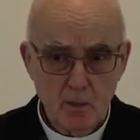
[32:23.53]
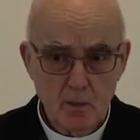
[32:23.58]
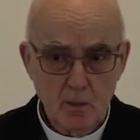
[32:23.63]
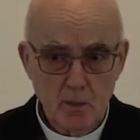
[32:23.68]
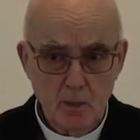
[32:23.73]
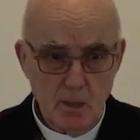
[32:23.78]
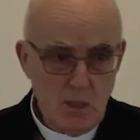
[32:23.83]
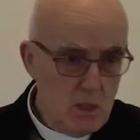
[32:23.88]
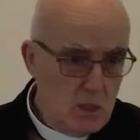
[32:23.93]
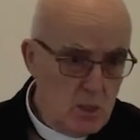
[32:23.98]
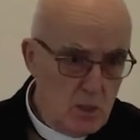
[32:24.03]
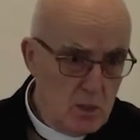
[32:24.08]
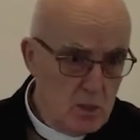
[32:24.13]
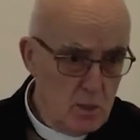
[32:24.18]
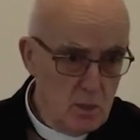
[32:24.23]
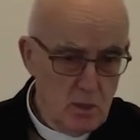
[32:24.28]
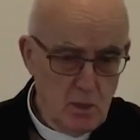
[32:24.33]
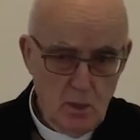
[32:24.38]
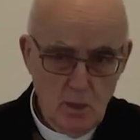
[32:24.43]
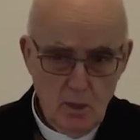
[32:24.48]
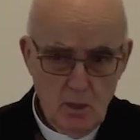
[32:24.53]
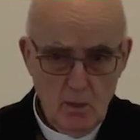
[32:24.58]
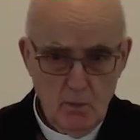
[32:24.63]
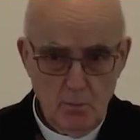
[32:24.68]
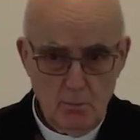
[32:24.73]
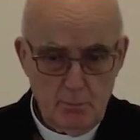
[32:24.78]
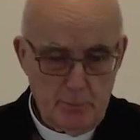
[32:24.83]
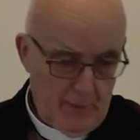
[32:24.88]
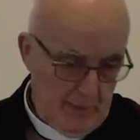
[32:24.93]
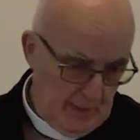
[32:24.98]
He,
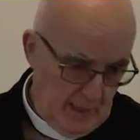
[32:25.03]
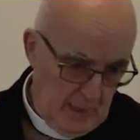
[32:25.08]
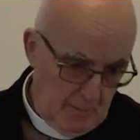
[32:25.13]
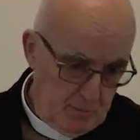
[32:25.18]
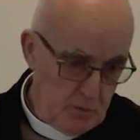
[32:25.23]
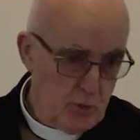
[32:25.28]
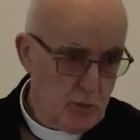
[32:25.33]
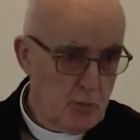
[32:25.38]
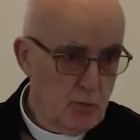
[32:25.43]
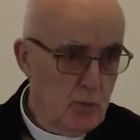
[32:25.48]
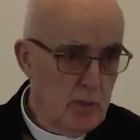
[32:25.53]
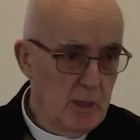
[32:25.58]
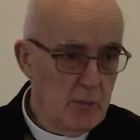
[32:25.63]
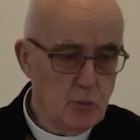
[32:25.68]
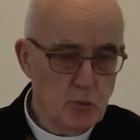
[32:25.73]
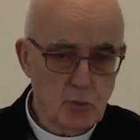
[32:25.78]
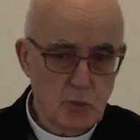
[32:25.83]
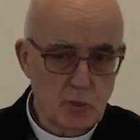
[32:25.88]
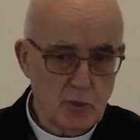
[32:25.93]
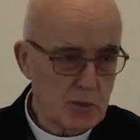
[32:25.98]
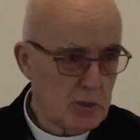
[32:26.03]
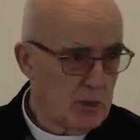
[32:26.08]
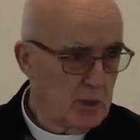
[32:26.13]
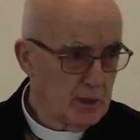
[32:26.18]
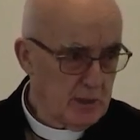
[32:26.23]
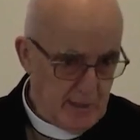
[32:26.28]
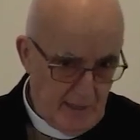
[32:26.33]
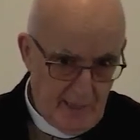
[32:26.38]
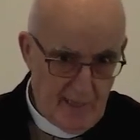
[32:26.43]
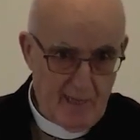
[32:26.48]
perhaps through angels,
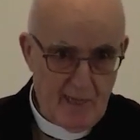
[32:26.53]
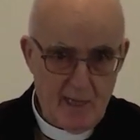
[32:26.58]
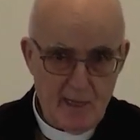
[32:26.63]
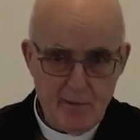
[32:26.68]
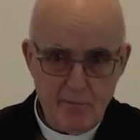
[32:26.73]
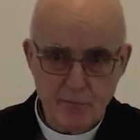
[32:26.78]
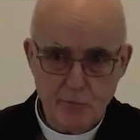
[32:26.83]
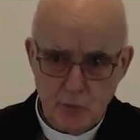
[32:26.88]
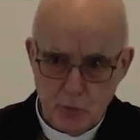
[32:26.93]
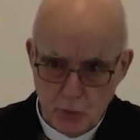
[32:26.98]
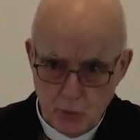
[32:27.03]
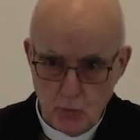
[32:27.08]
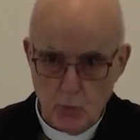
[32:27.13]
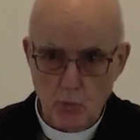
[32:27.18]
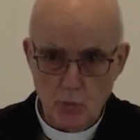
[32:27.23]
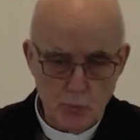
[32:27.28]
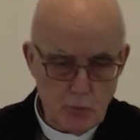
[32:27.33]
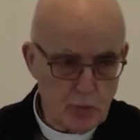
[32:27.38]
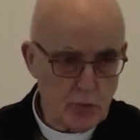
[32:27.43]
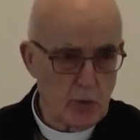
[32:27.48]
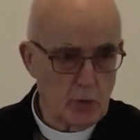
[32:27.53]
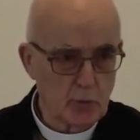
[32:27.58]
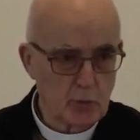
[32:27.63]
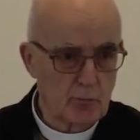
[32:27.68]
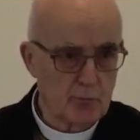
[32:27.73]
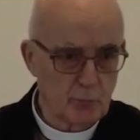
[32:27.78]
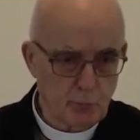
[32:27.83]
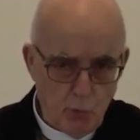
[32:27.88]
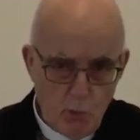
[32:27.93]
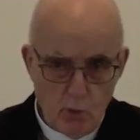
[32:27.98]
carved the stones out
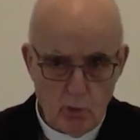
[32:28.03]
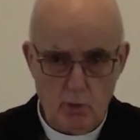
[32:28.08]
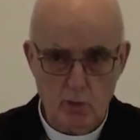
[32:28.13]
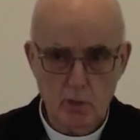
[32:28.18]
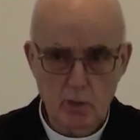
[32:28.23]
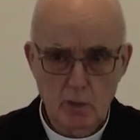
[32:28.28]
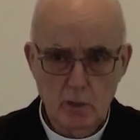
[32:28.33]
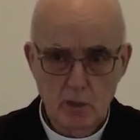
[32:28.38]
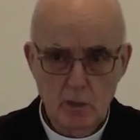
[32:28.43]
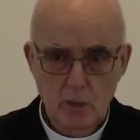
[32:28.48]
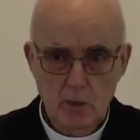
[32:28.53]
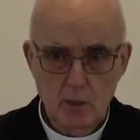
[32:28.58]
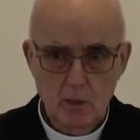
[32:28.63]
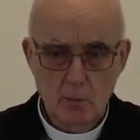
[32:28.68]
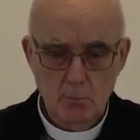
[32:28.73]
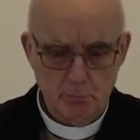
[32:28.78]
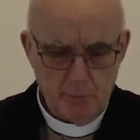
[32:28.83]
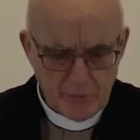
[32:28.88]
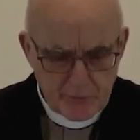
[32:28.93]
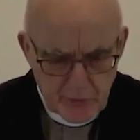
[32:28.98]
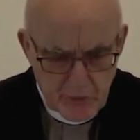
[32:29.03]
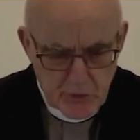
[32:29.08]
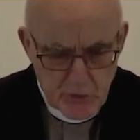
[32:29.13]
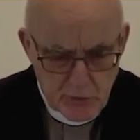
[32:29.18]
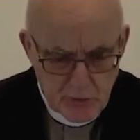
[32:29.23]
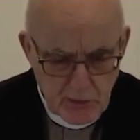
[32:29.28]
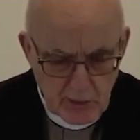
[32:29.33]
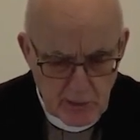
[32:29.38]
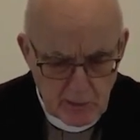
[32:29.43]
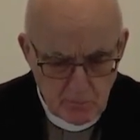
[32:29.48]
of rock. But this
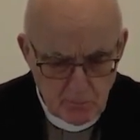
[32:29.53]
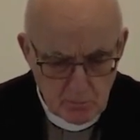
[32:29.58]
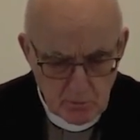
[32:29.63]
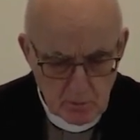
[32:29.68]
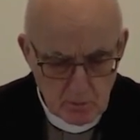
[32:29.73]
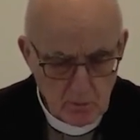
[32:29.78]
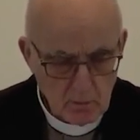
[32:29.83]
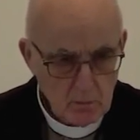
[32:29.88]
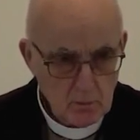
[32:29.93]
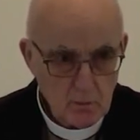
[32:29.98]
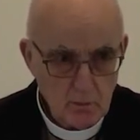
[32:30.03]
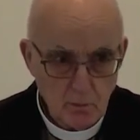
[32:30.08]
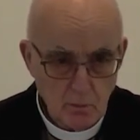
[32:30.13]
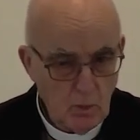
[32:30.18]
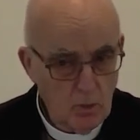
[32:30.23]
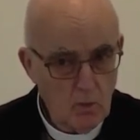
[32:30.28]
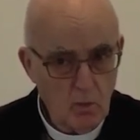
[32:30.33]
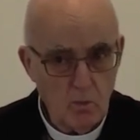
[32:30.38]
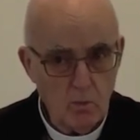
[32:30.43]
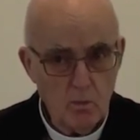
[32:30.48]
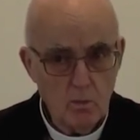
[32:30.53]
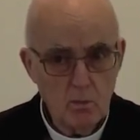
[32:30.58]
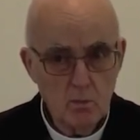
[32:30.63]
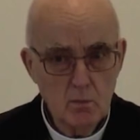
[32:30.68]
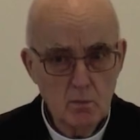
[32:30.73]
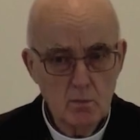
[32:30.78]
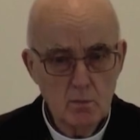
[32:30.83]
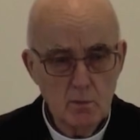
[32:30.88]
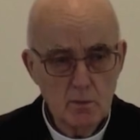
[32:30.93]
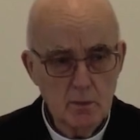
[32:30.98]
time, no.
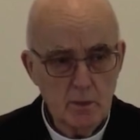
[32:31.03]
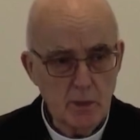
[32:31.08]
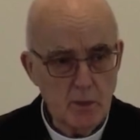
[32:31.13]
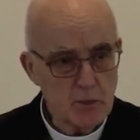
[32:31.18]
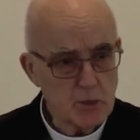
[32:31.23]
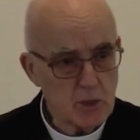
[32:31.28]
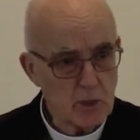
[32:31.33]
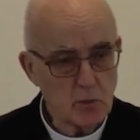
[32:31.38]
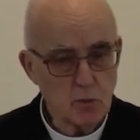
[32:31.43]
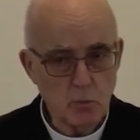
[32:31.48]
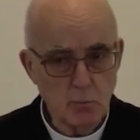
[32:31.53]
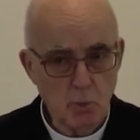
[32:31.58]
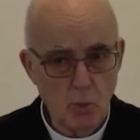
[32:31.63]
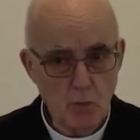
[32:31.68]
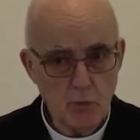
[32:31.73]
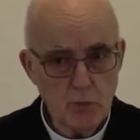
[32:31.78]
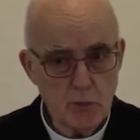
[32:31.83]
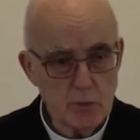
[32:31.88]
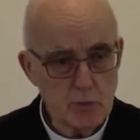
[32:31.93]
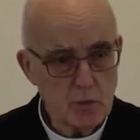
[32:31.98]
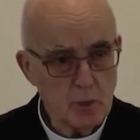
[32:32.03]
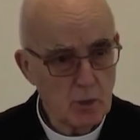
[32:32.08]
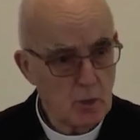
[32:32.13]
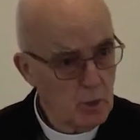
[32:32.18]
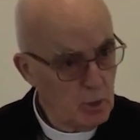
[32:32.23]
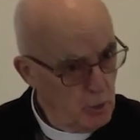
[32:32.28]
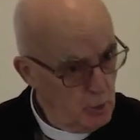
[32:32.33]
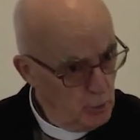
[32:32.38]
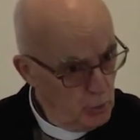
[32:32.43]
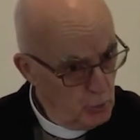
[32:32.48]
He said to Moses,
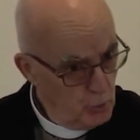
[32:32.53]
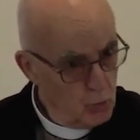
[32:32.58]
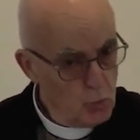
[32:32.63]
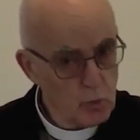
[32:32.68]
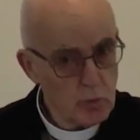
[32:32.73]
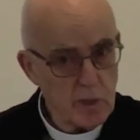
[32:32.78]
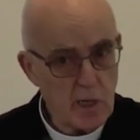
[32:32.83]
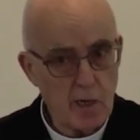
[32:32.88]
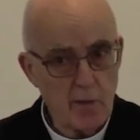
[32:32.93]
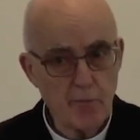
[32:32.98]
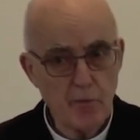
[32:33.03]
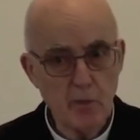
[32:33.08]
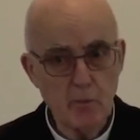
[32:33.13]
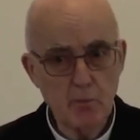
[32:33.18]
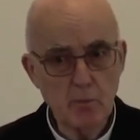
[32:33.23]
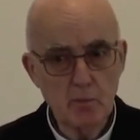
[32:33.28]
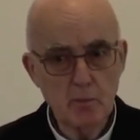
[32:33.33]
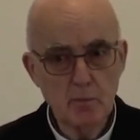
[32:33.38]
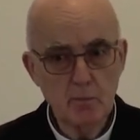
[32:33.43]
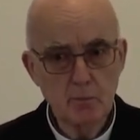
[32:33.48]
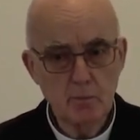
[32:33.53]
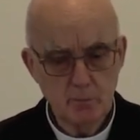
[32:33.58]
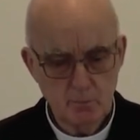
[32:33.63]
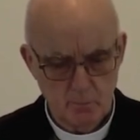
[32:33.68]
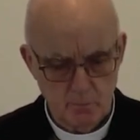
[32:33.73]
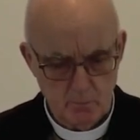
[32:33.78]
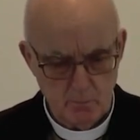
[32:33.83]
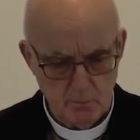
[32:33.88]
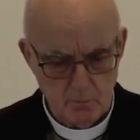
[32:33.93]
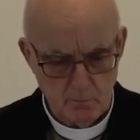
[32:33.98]
You carve them.
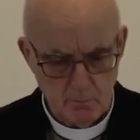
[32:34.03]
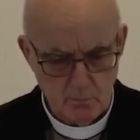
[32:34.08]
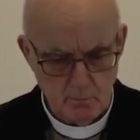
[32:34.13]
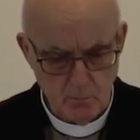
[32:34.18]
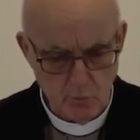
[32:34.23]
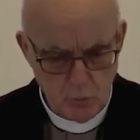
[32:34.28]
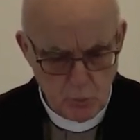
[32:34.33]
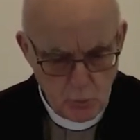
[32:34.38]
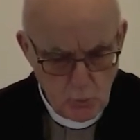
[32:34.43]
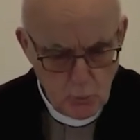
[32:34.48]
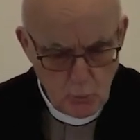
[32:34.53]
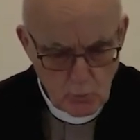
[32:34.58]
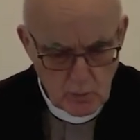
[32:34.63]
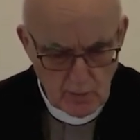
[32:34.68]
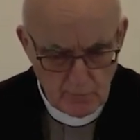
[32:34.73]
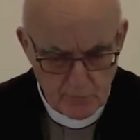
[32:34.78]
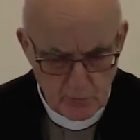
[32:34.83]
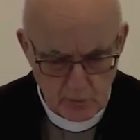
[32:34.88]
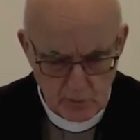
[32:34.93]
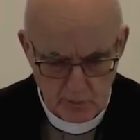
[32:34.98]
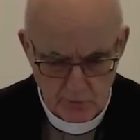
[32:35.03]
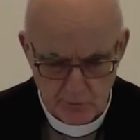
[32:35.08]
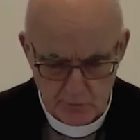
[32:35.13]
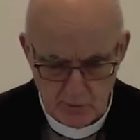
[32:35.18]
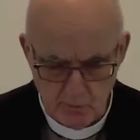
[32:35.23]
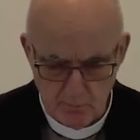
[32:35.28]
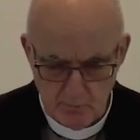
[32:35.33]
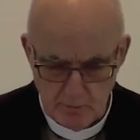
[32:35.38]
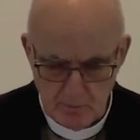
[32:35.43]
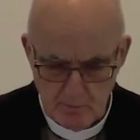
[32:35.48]
You have to cut them.